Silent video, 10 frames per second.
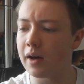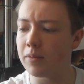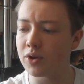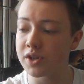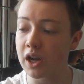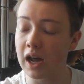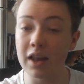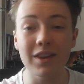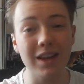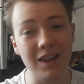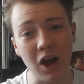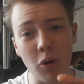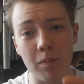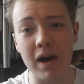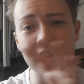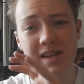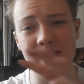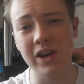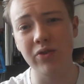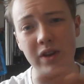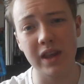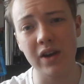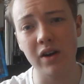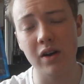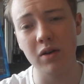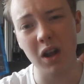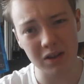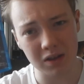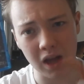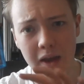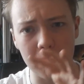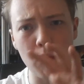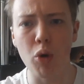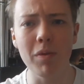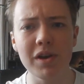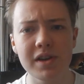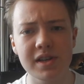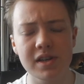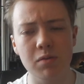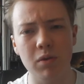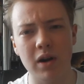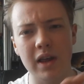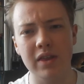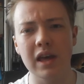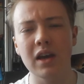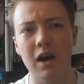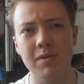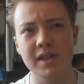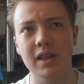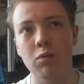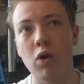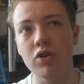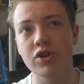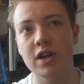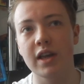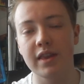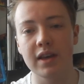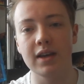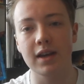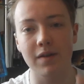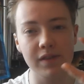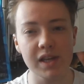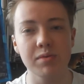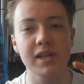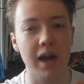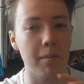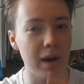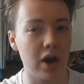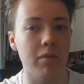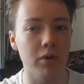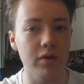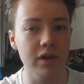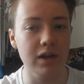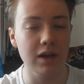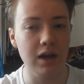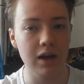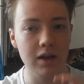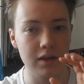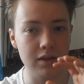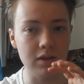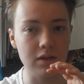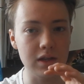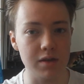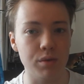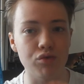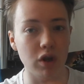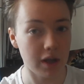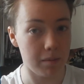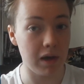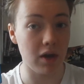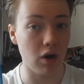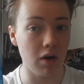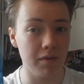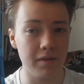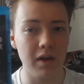There's little bits here and there, like moments where I was watching it thinking if this was in a better movie, these would really pay off.